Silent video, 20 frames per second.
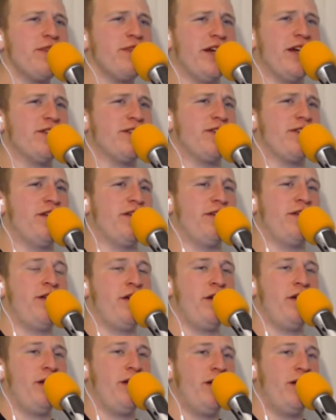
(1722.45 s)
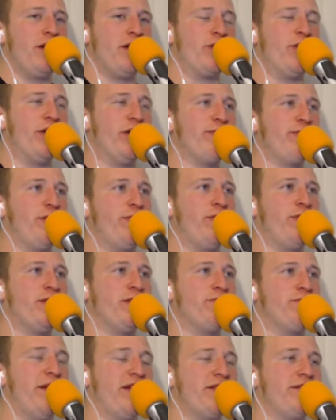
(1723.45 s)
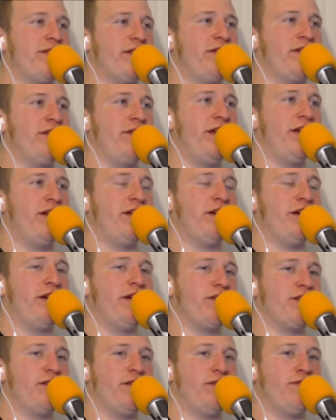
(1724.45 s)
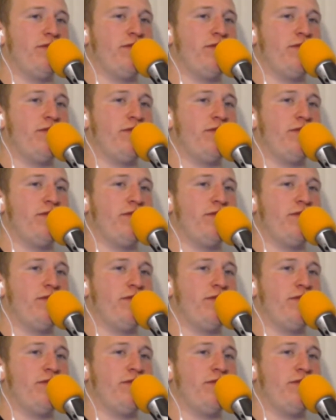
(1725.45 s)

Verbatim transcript: And uh, Going Mobile is basically uh, it's a,